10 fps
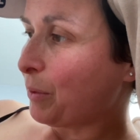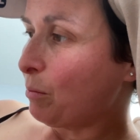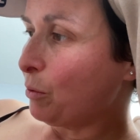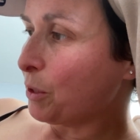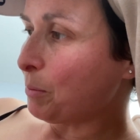
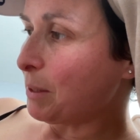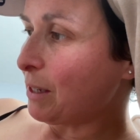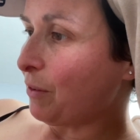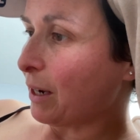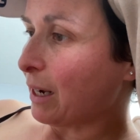More
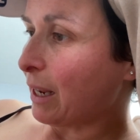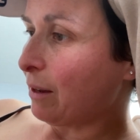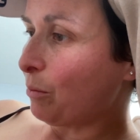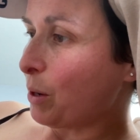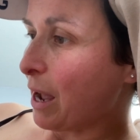specifically,
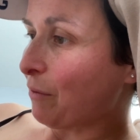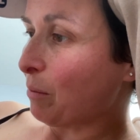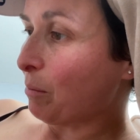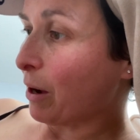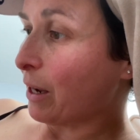we have
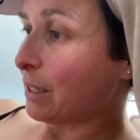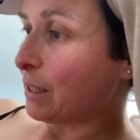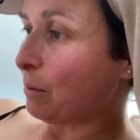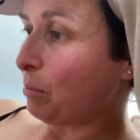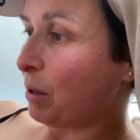in mind
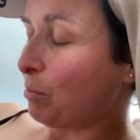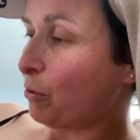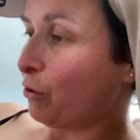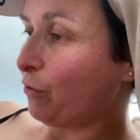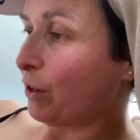the
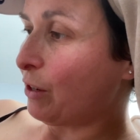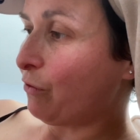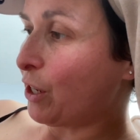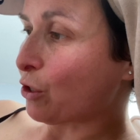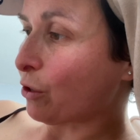people who feed
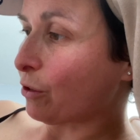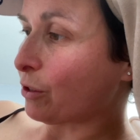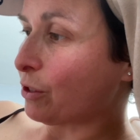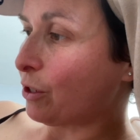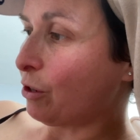fish
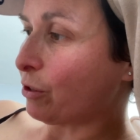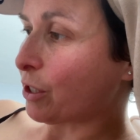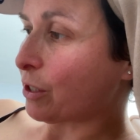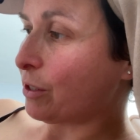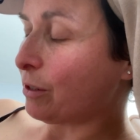hooks to the
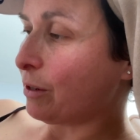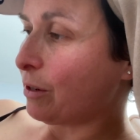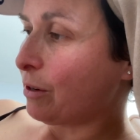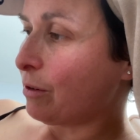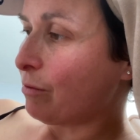otters,
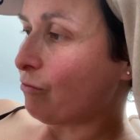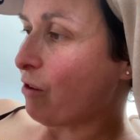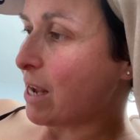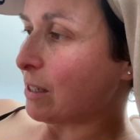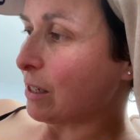
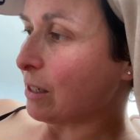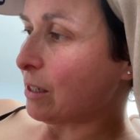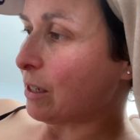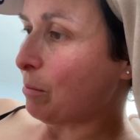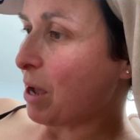razors
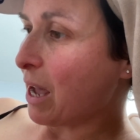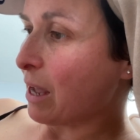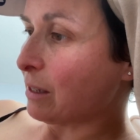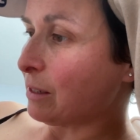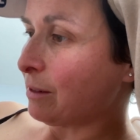to the
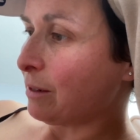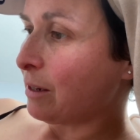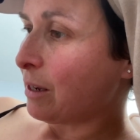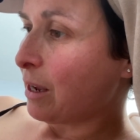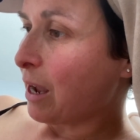bears,
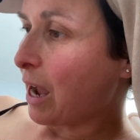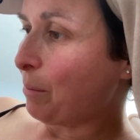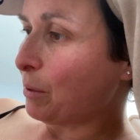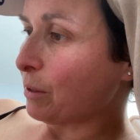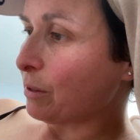
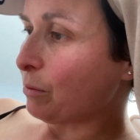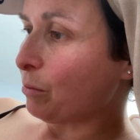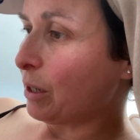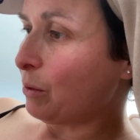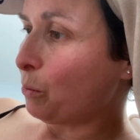apples
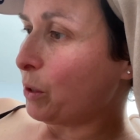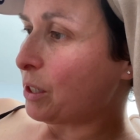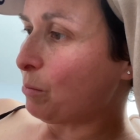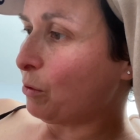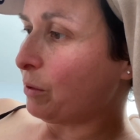with
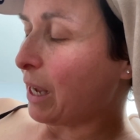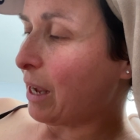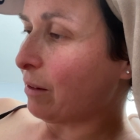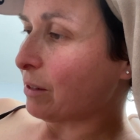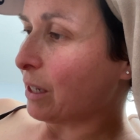small
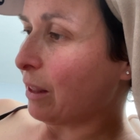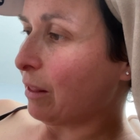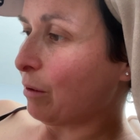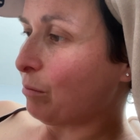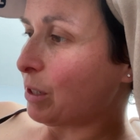nails
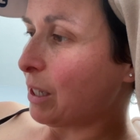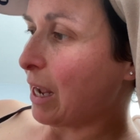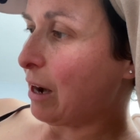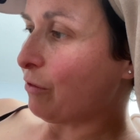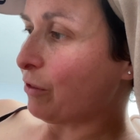in them to
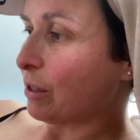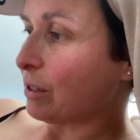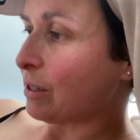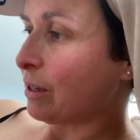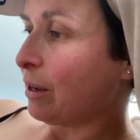the
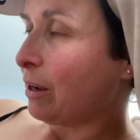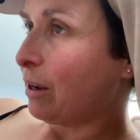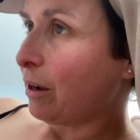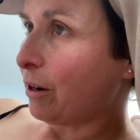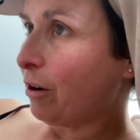elephants,
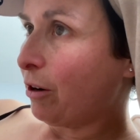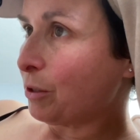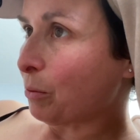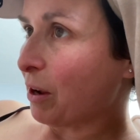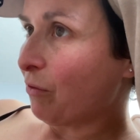and
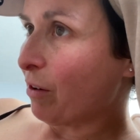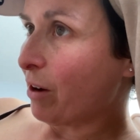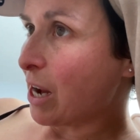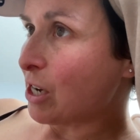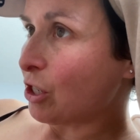hardware
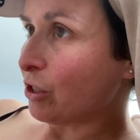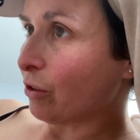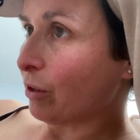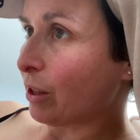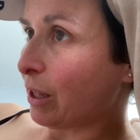variations
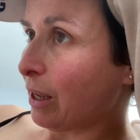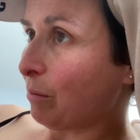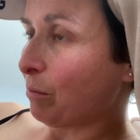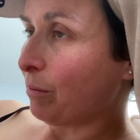on the theme: